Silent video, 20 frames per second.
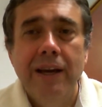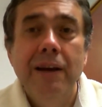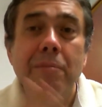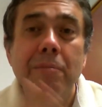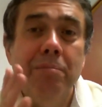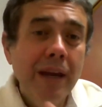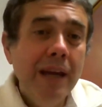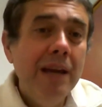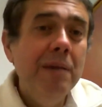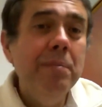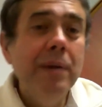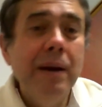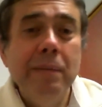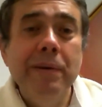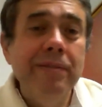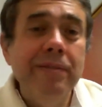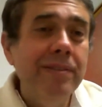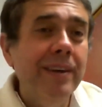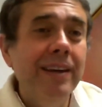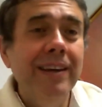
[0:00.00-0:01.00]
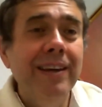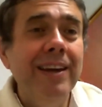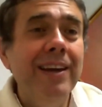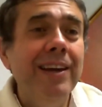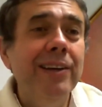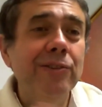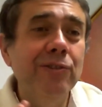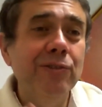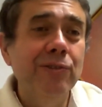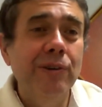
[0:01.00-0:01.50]
Maybe I'm thinking
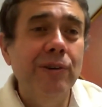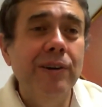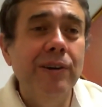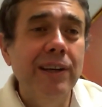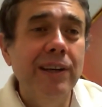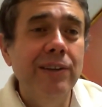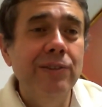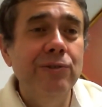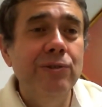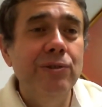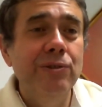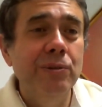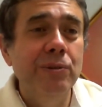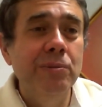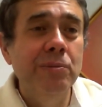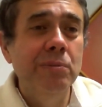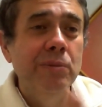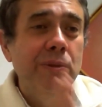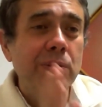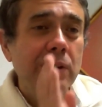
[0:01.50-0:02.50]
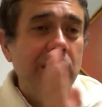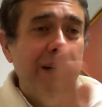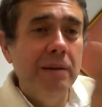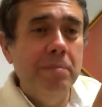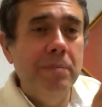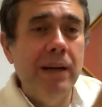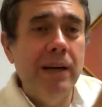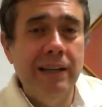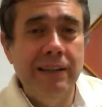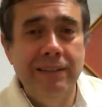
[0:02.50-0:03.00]
he's talking to Murli
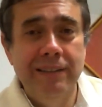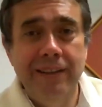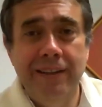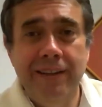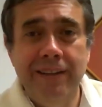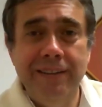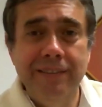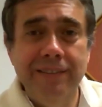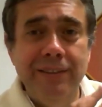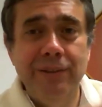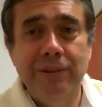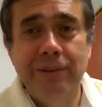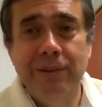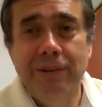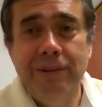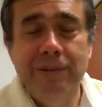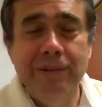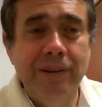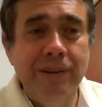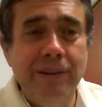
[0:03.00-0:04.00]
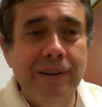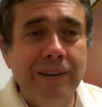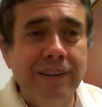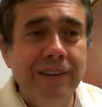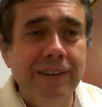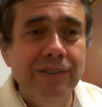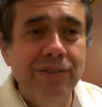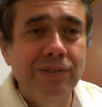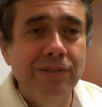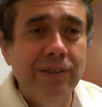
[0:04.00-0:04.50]
by there, or
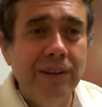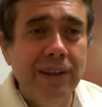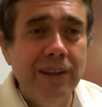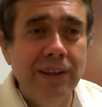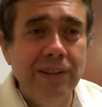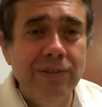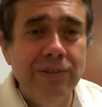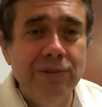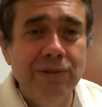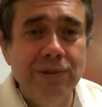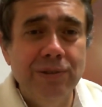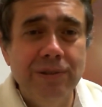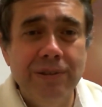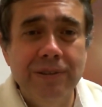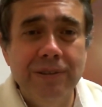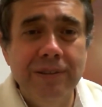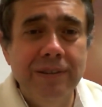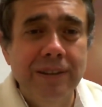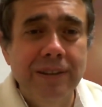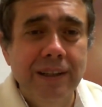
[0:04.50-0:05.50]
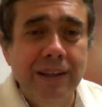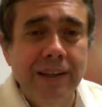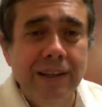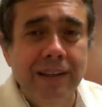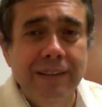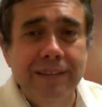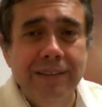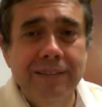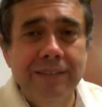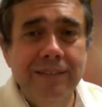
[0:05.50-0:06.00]
he's talking to
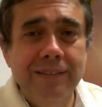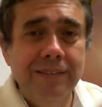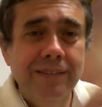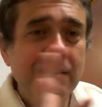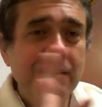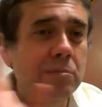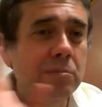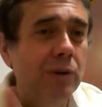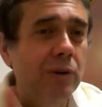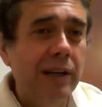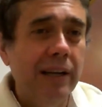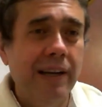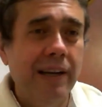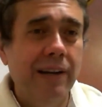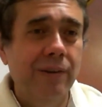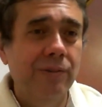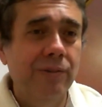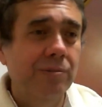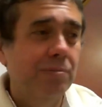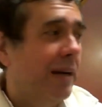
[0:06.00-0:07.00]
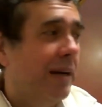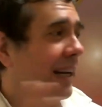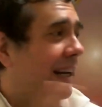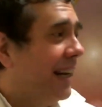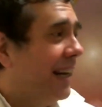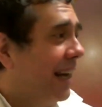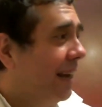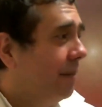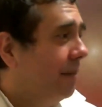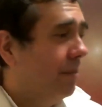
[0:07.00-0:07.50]
someone else, my
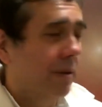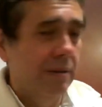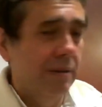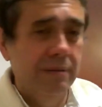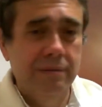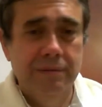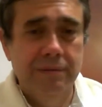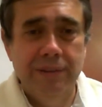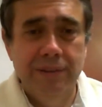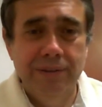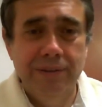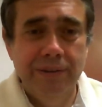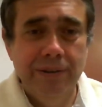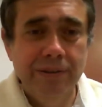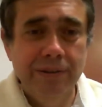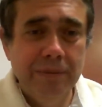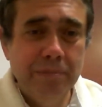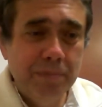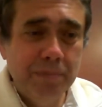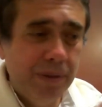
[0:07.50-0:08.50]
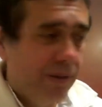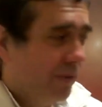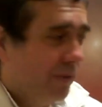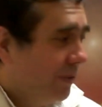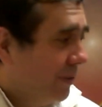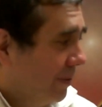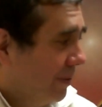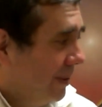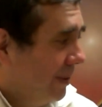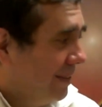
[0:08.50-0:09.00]
neighbor, the
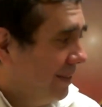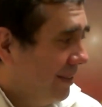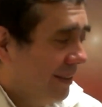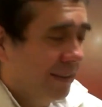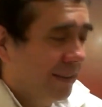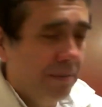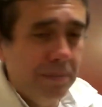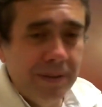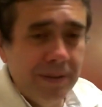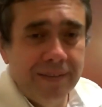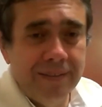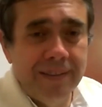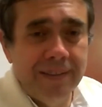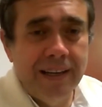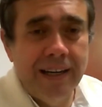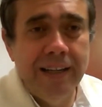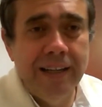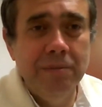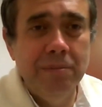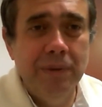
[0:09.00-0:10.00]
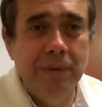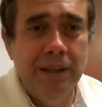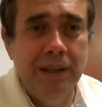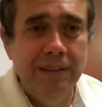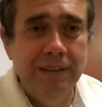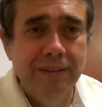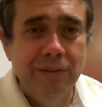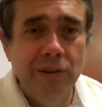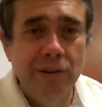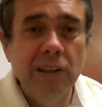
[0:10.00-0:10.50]
person who is sitting beside
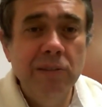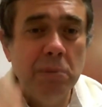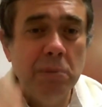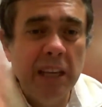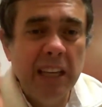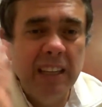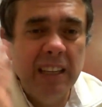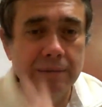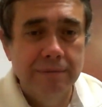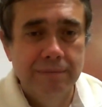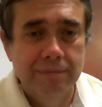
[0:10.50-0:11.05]
me, not me.